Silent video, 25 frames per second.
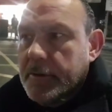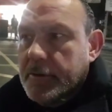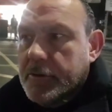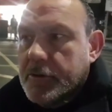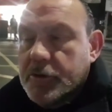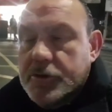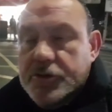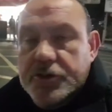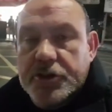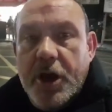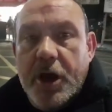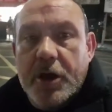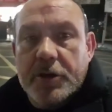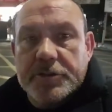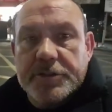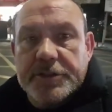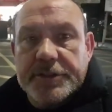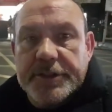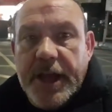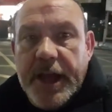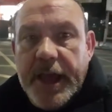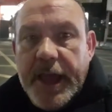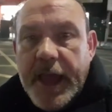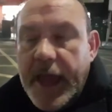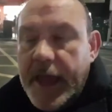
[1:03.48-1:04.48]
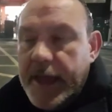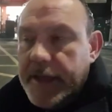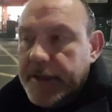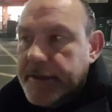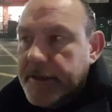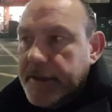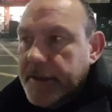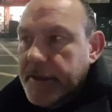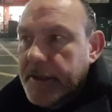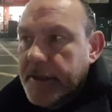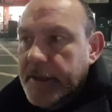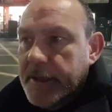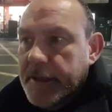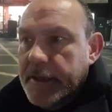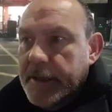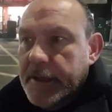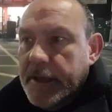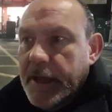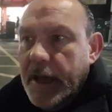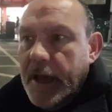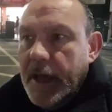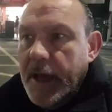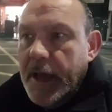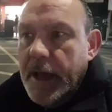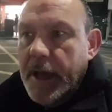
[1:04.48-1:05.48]
good chances they had.
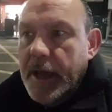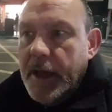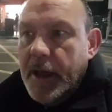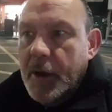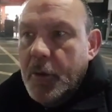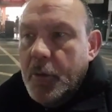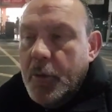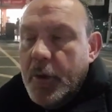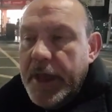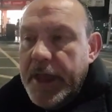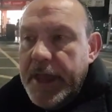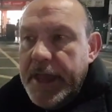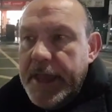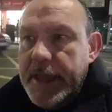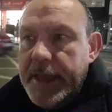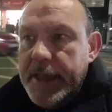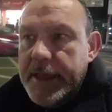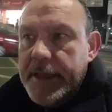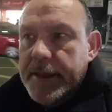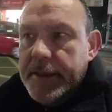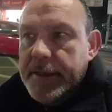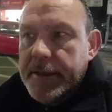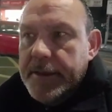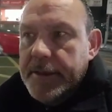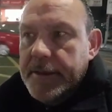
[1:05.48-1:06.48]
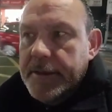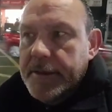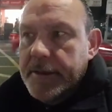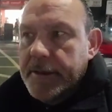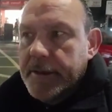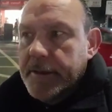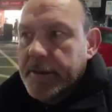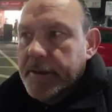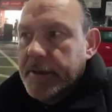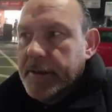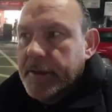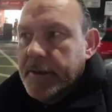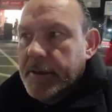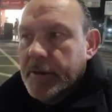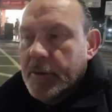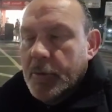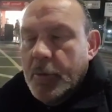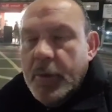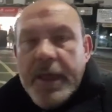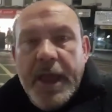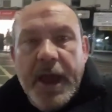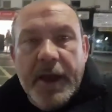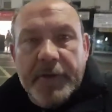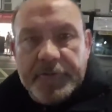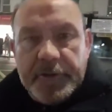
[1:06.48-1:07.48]
We
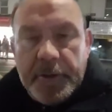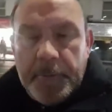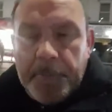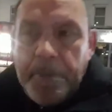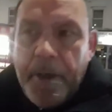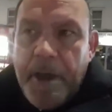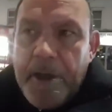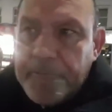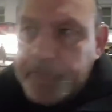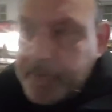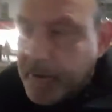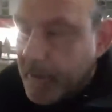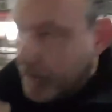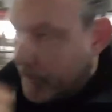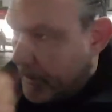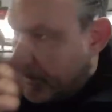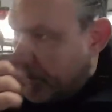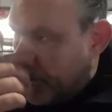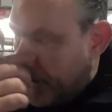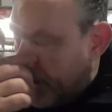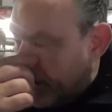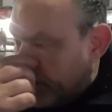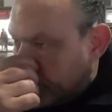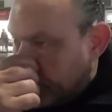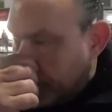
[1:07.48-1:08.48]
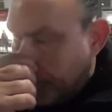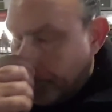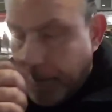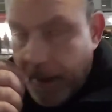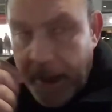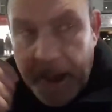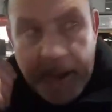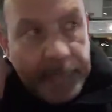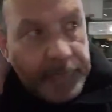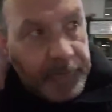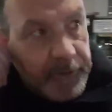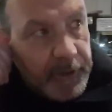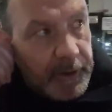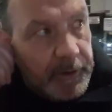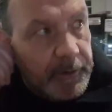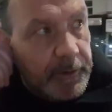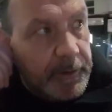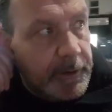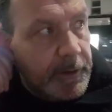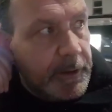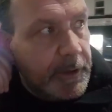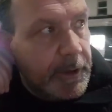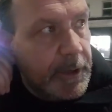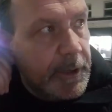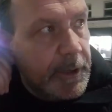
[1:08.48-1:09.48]
huffed and puffed, didn't we? We huffed and puffed, and